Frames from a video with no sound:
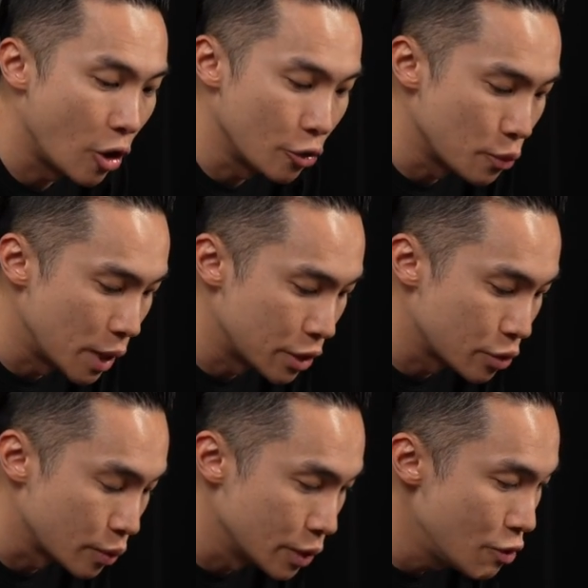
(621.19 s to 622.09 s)
all the way
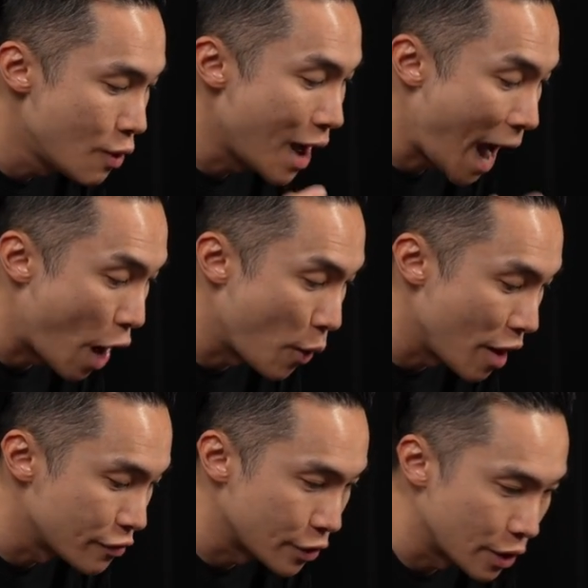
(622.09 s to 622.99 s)
through.
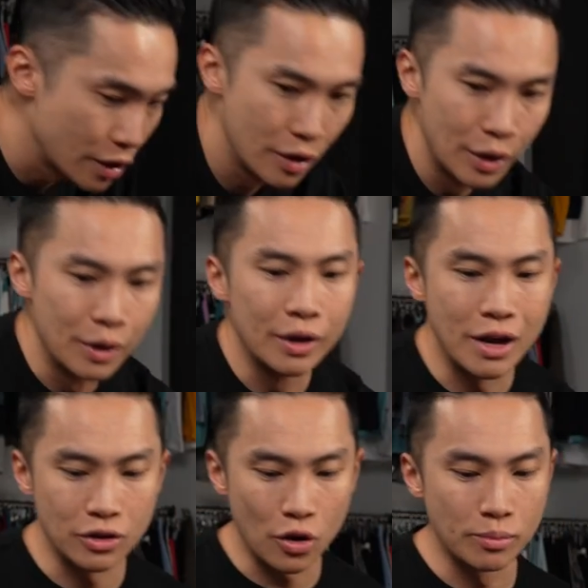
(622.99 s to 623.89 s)
However,
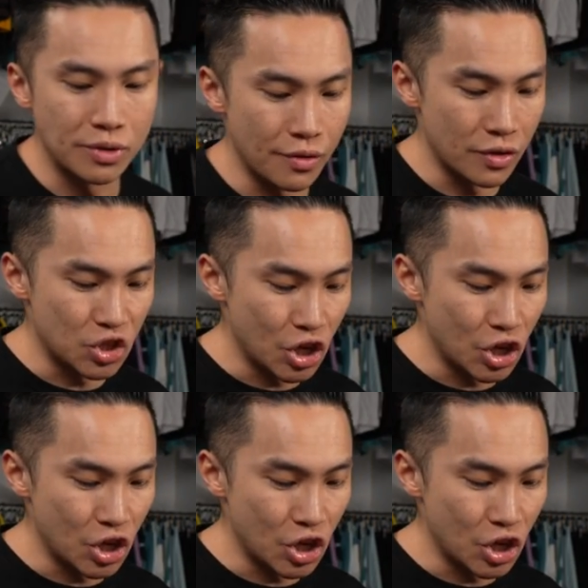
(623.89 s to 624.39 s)
in terms of this